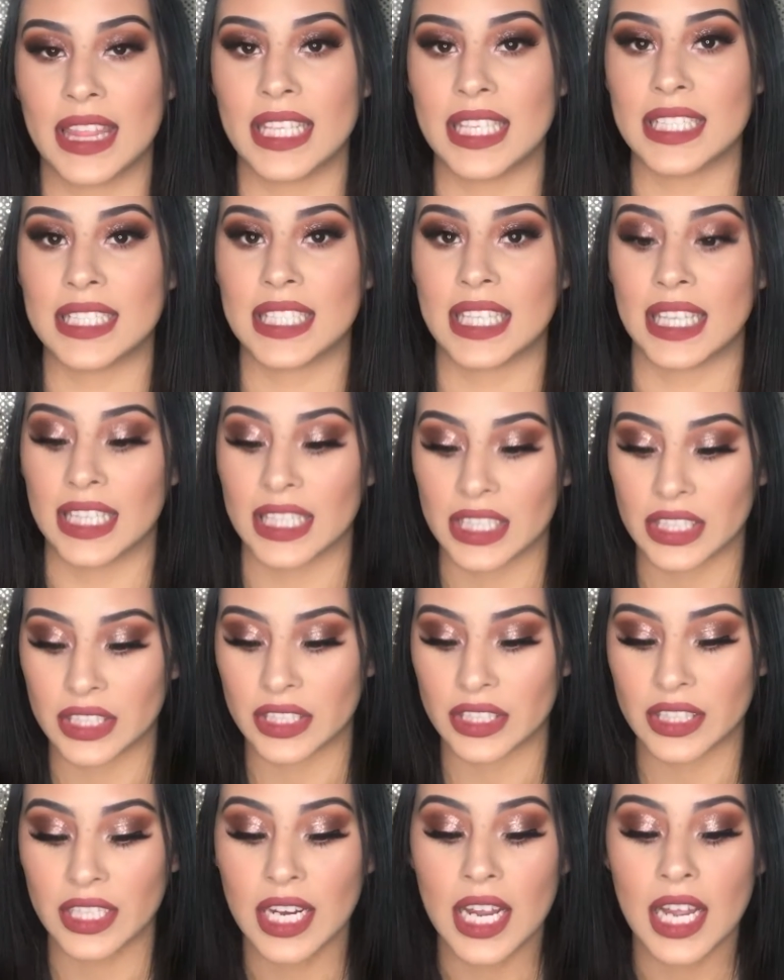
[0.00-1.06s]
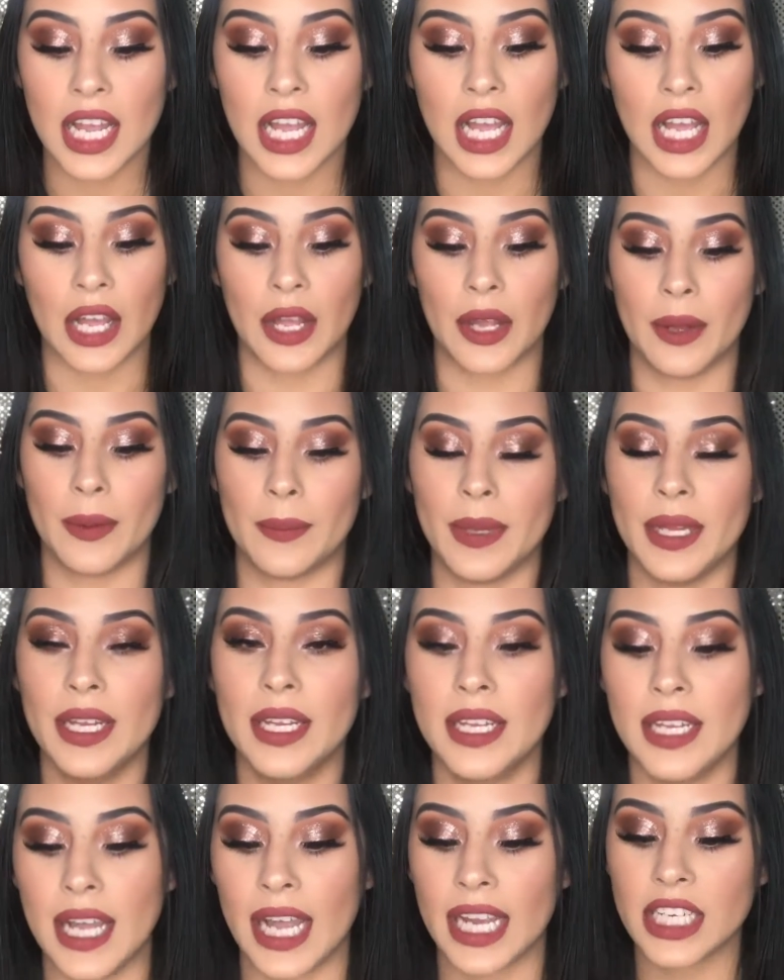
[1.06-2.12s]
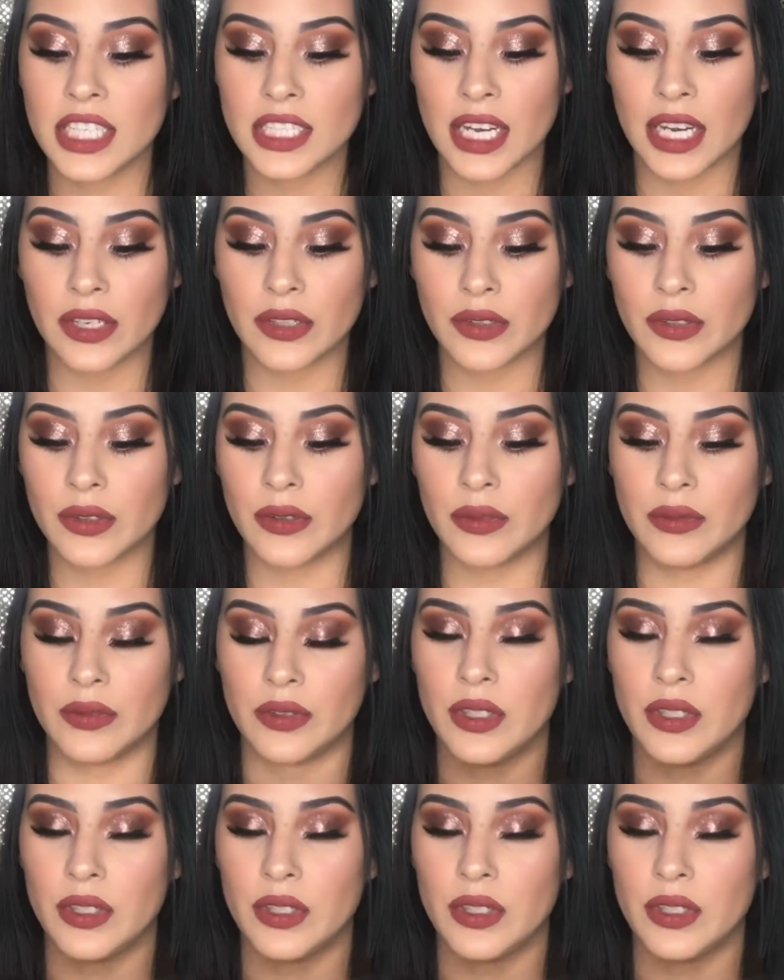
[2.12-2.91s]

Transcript: this glitter eyeshadow.